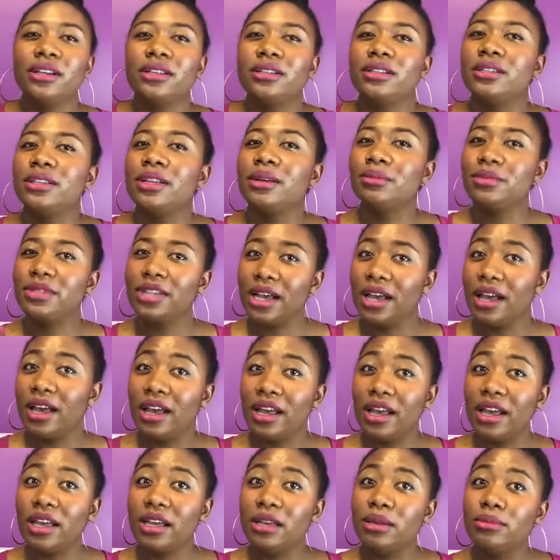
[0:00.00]

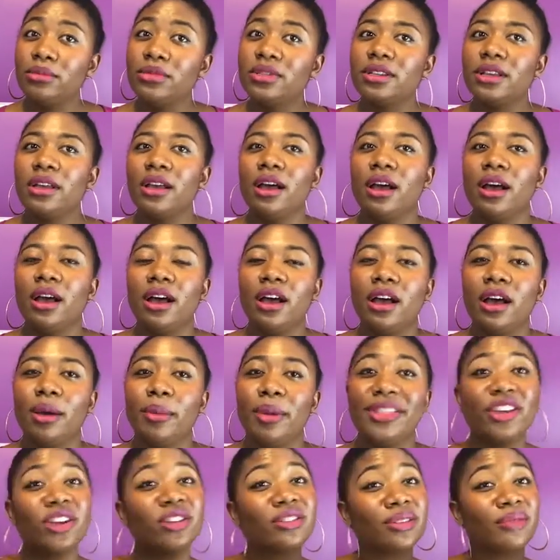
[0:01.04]
sometimes,
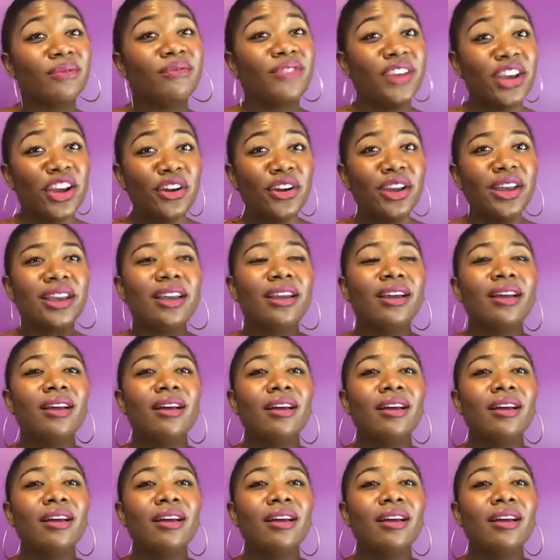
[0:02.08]
and there are some very